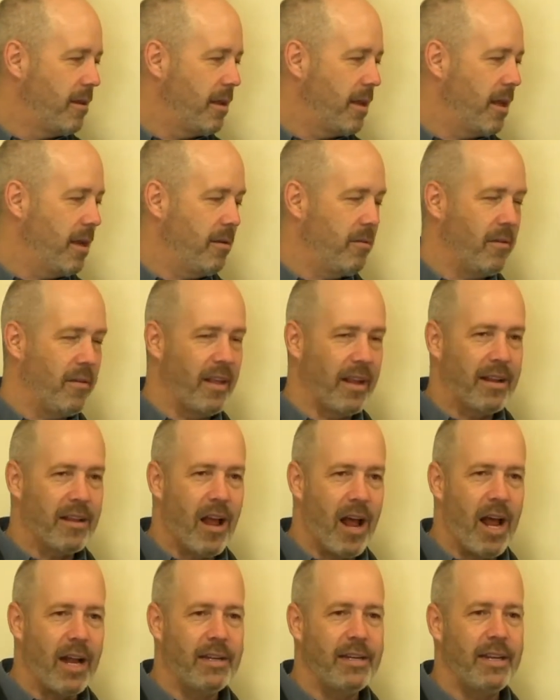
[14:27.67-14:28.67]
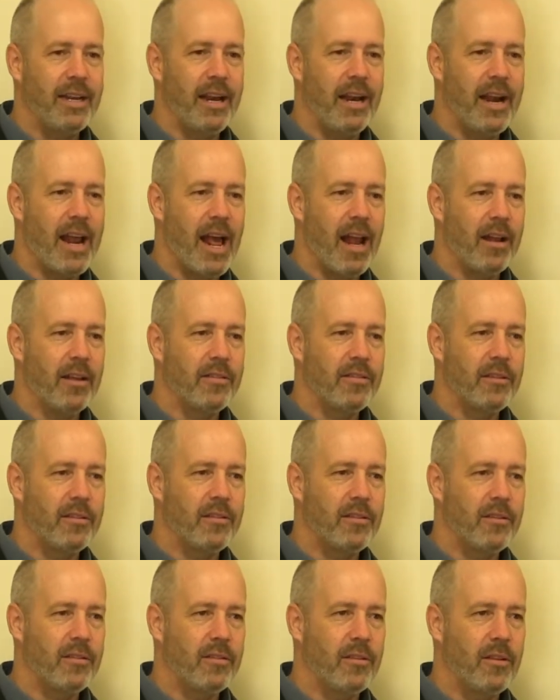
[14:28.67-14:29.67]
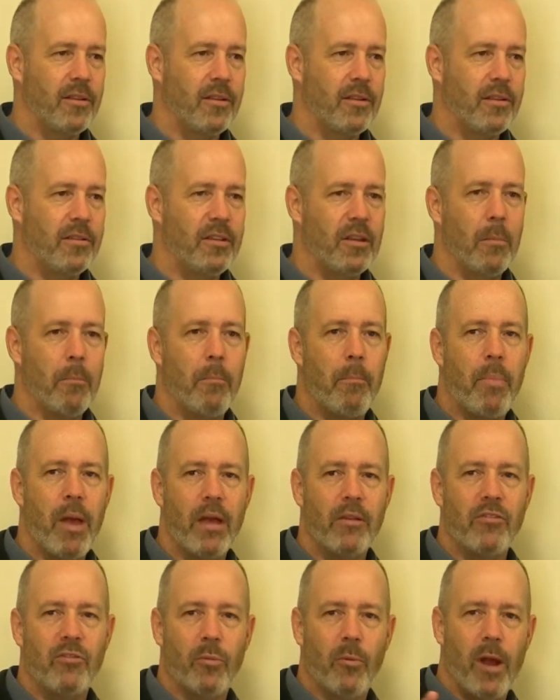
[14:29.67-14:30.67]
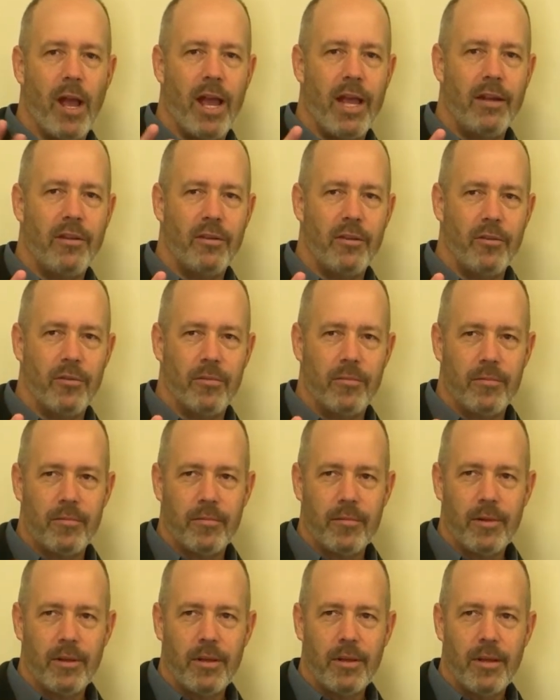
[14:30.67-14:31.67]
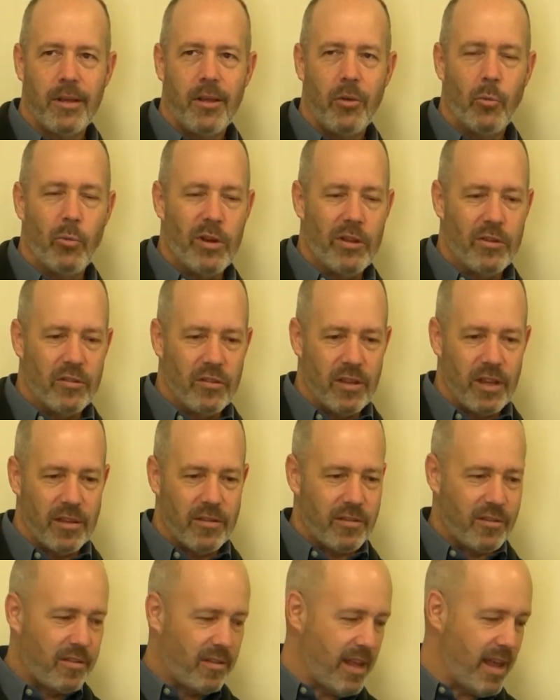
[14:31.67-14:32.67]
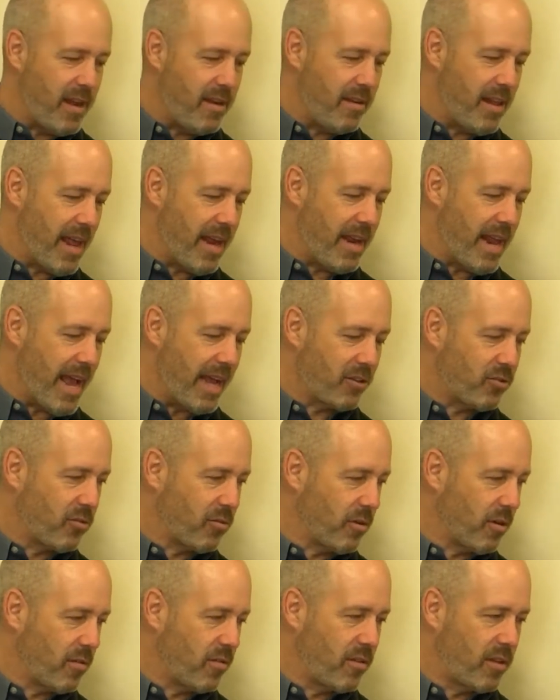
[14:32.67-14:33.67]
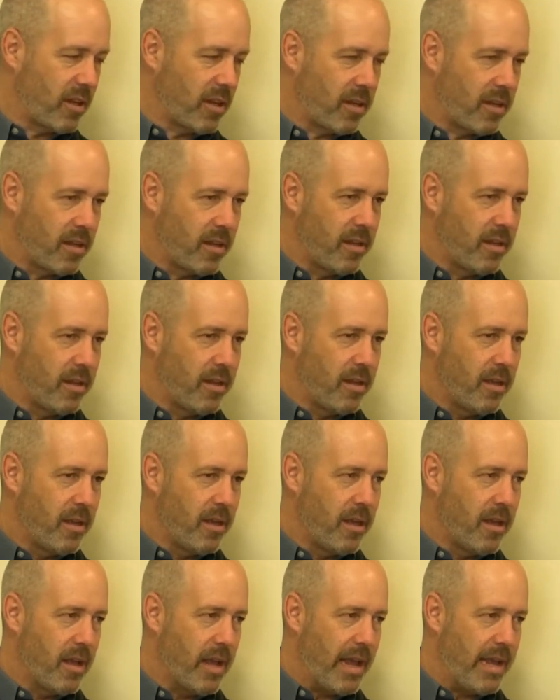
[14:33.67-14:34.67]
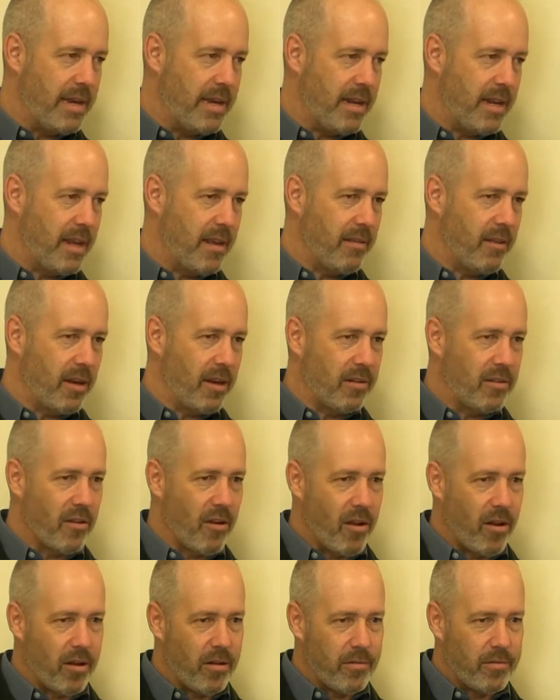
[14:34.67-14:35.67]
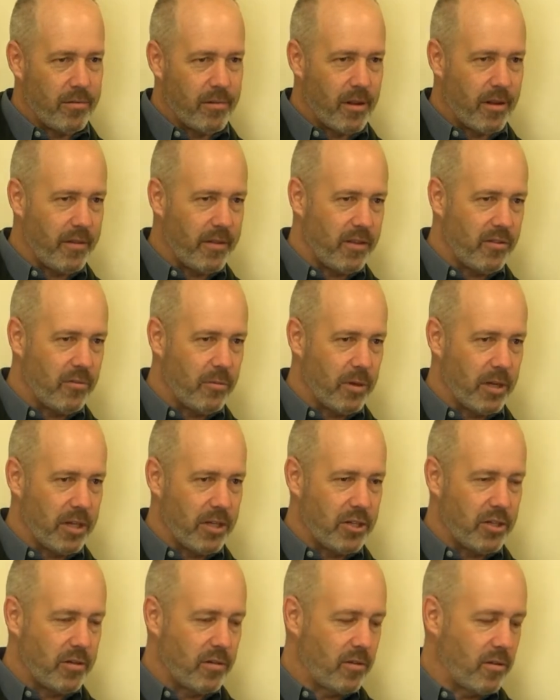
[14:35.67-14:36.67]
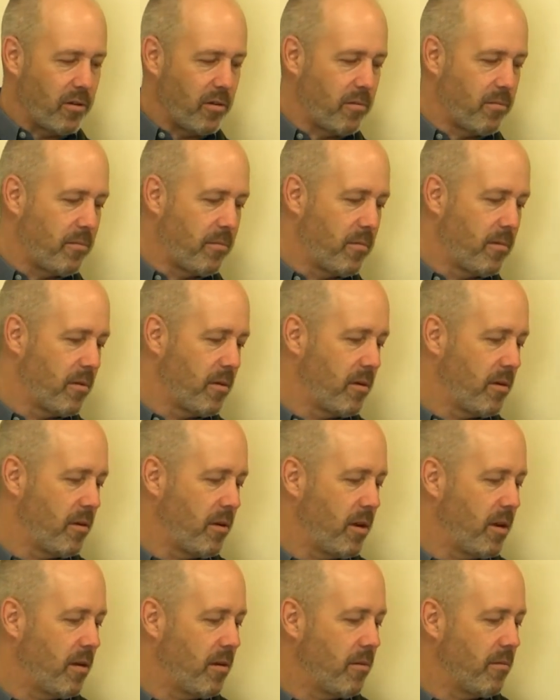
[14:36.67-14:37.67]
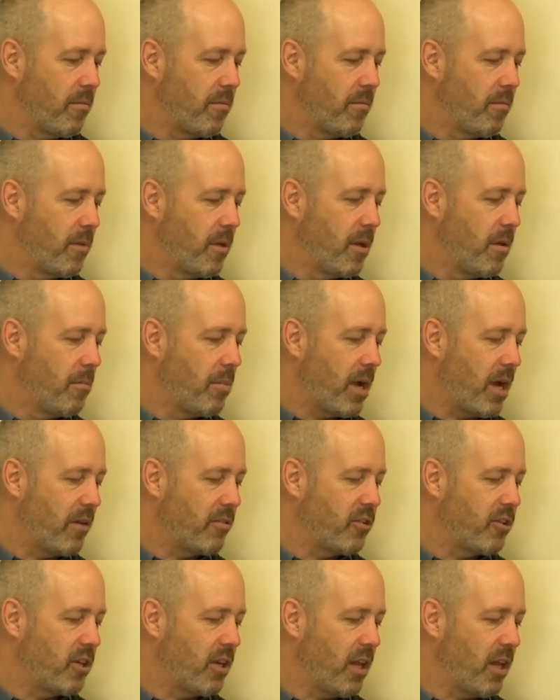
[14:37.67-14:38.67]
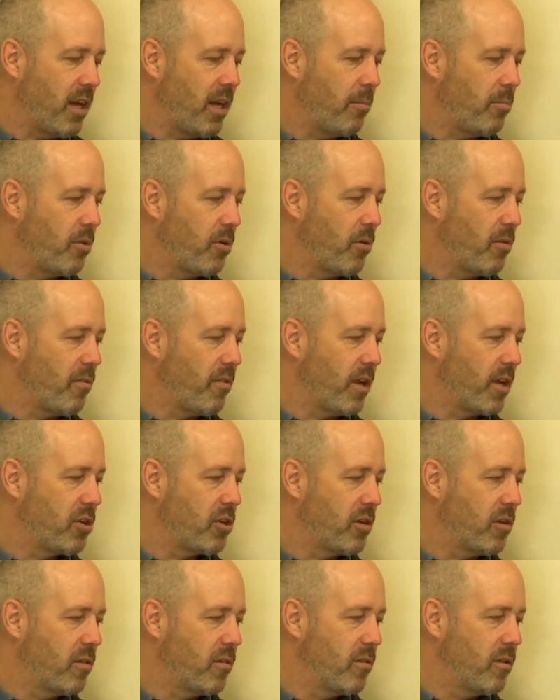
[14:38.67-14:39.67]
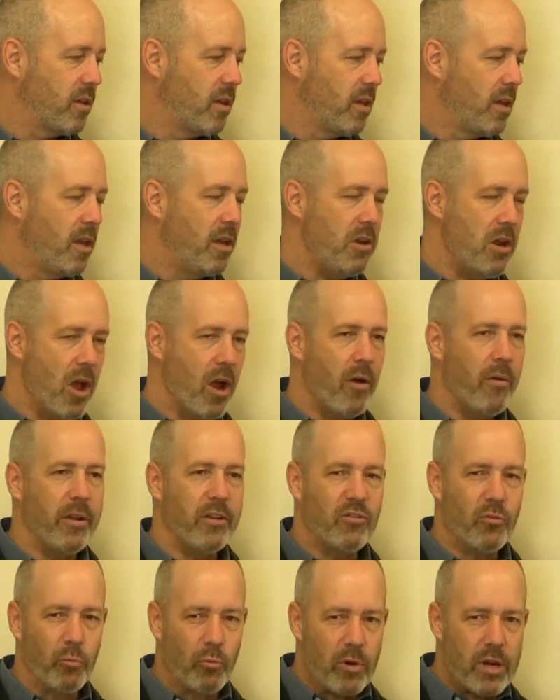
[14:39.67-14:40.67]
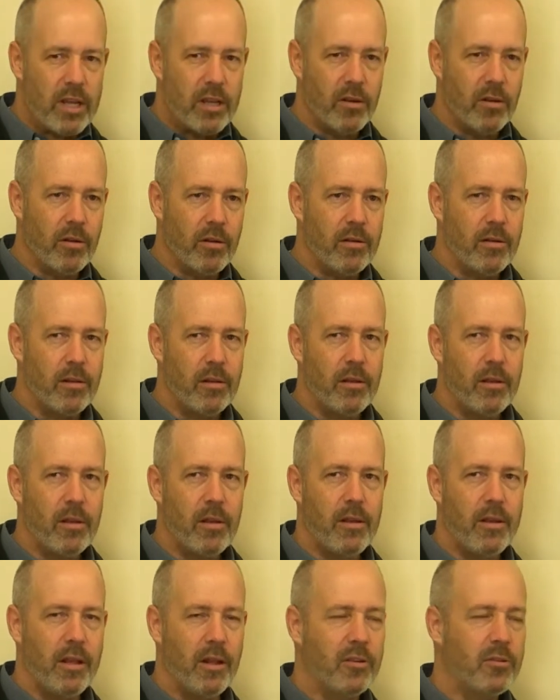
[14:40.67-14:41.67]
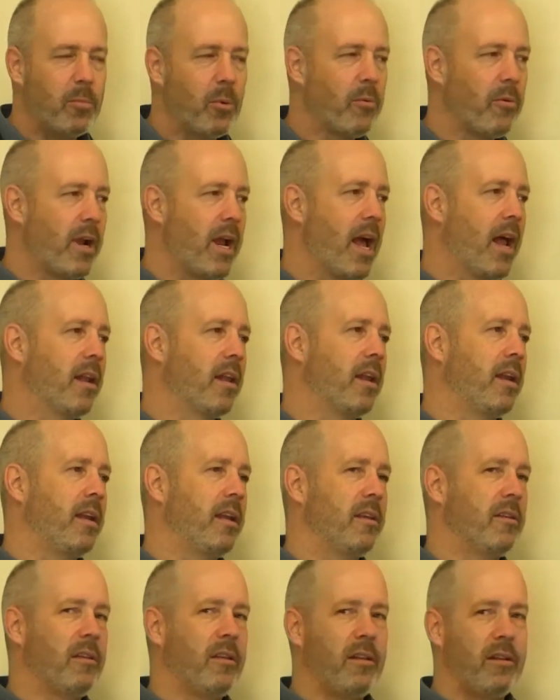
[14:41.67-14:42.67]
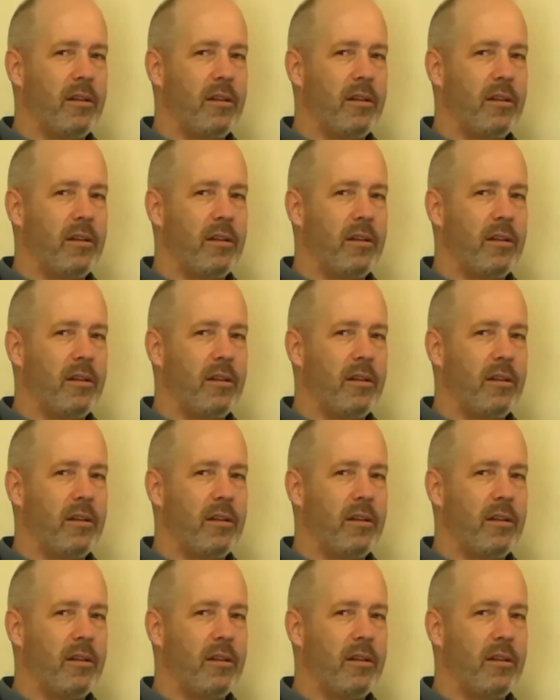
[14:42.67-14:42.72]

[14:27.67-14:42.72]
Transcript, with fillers: and the Kantian analysis is the, is the best way to resist that, that naturalistic idea that it's all, all these religions are, you know, postulating pure fictions. No, it's real. The ultimate reality,